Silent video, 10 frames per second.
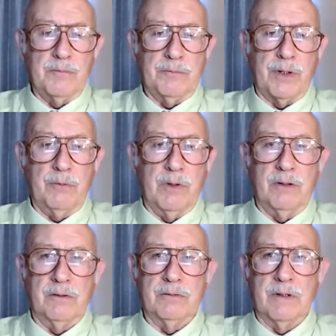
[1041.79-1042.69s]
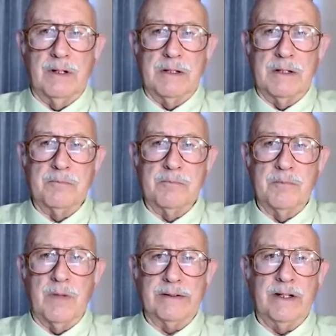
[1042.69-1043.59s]
pretty well
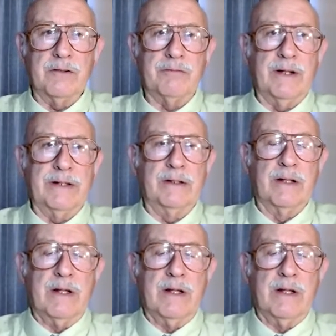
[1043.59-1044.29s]
identified it.